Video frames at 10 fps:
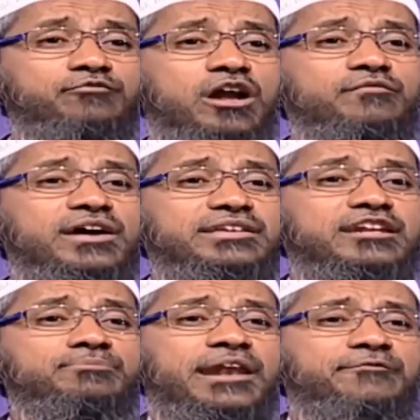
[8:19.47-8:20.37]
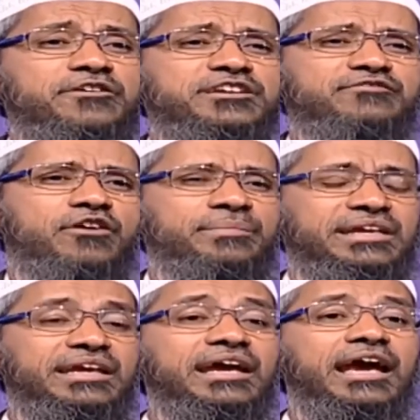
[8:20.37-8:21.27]
have non-veg, it's beneficial for
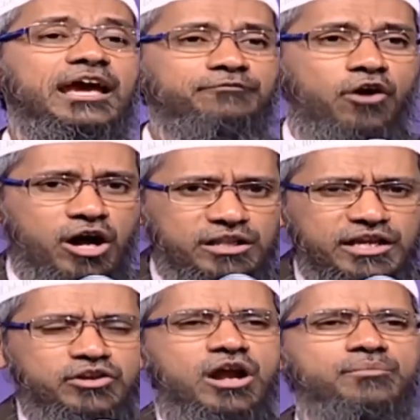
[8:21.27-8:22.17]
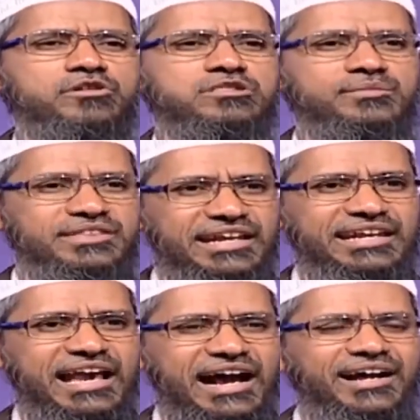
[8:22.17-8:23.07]
me. If all the non-Muslims in
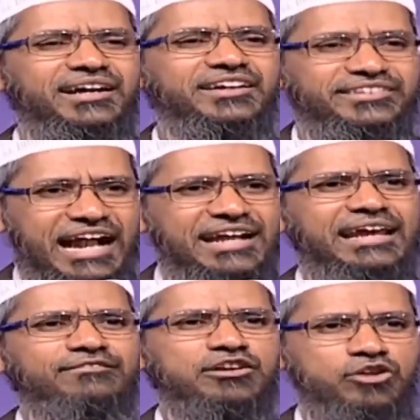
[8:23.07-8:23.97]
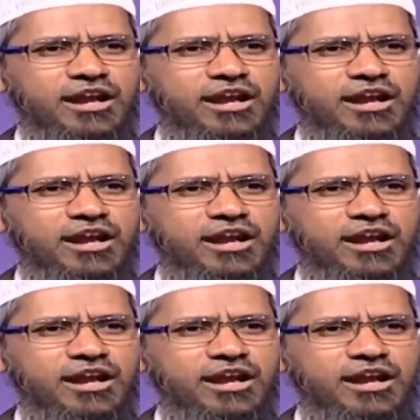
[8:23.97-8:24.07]
India start having